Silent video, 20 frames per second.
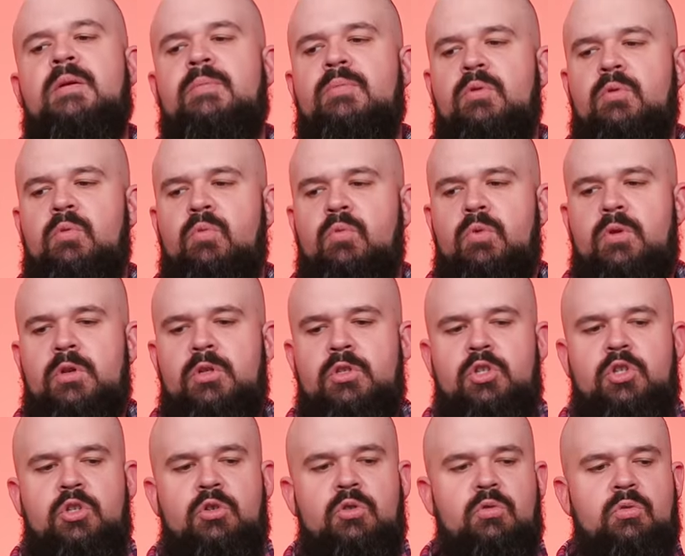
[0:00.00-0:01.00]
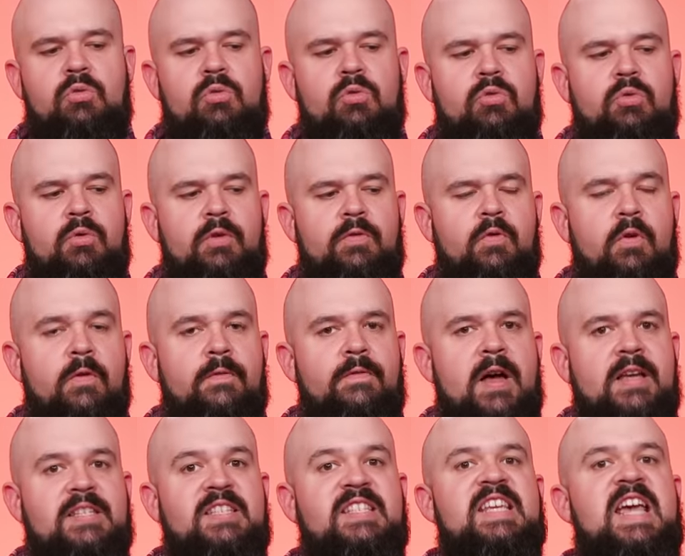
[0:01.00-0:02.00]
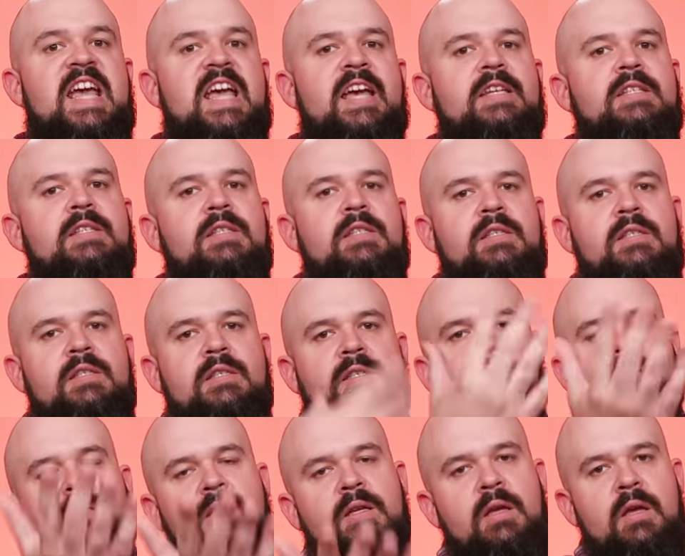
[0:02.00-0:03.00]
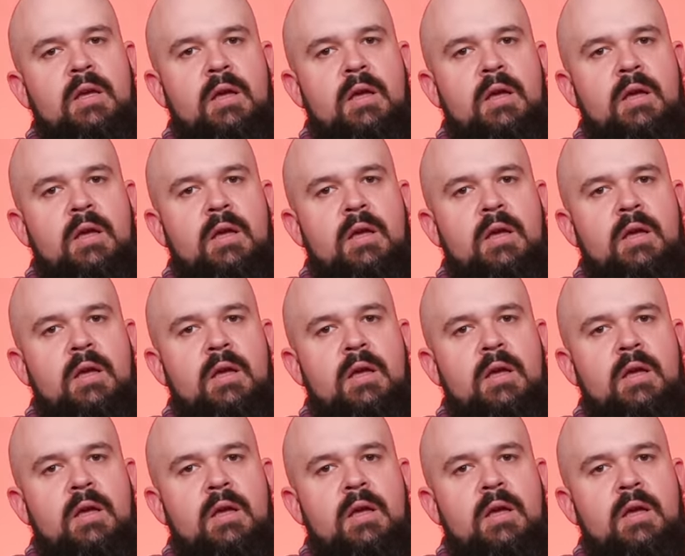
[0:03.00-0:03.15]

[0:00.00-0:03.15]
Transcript: number 1, 2, 3, 4, 5, 6,